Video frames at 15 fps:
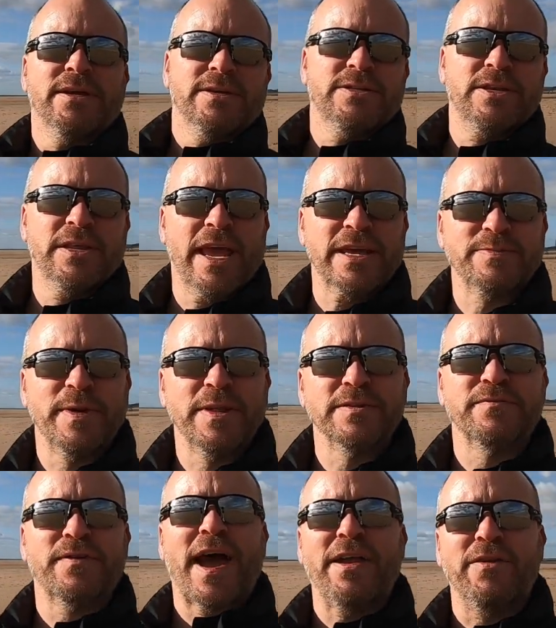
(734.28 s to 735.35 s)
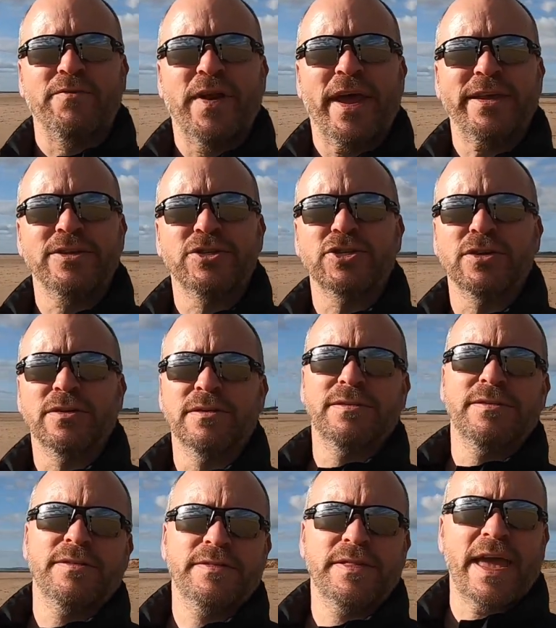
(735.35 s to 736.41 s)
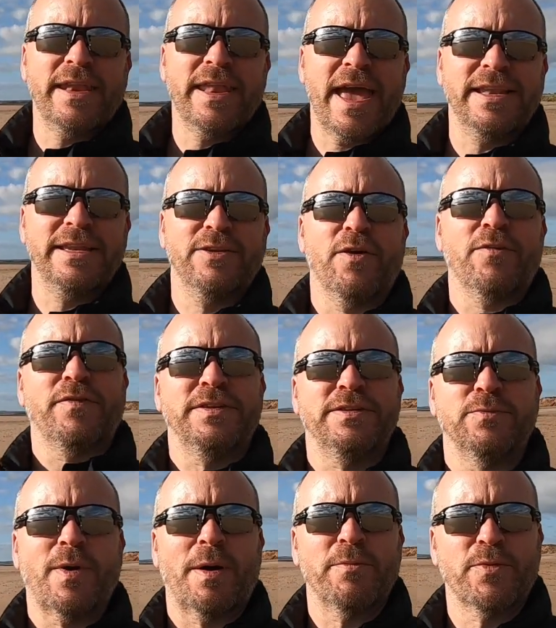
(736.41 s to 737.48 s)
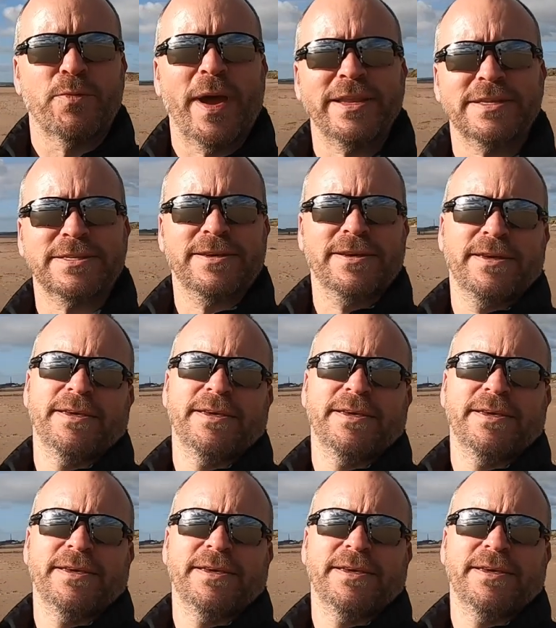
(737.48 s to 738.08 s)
to the Esmeel's firing range. Then headed off into Wabathwaite